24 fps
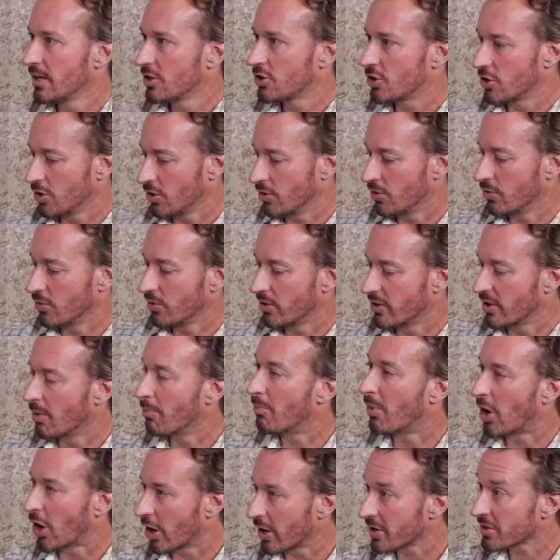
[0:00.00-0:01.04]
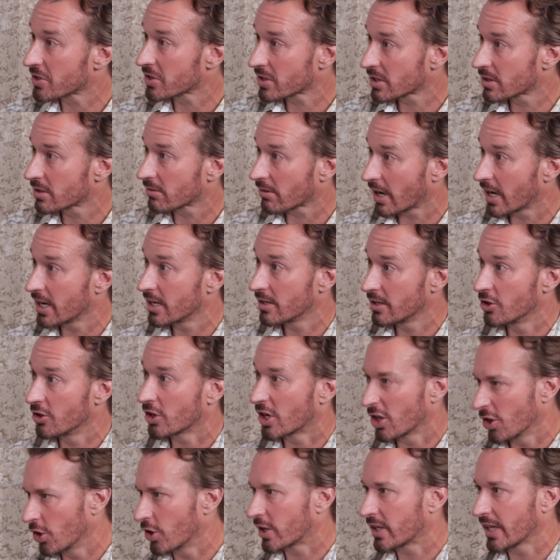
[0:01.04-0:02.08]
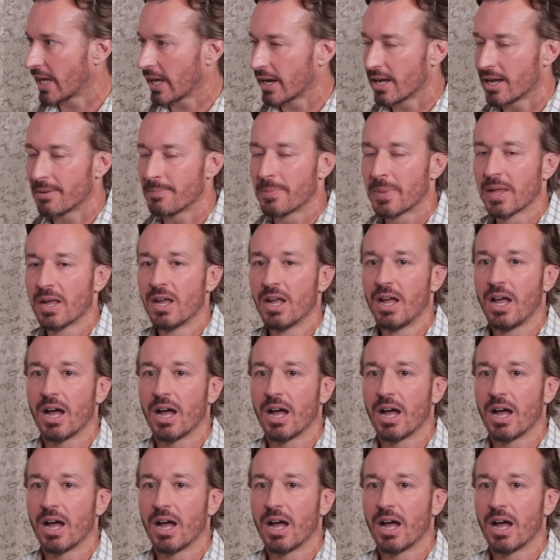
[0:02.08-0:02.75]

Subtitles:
to the bars, right? You can look that up.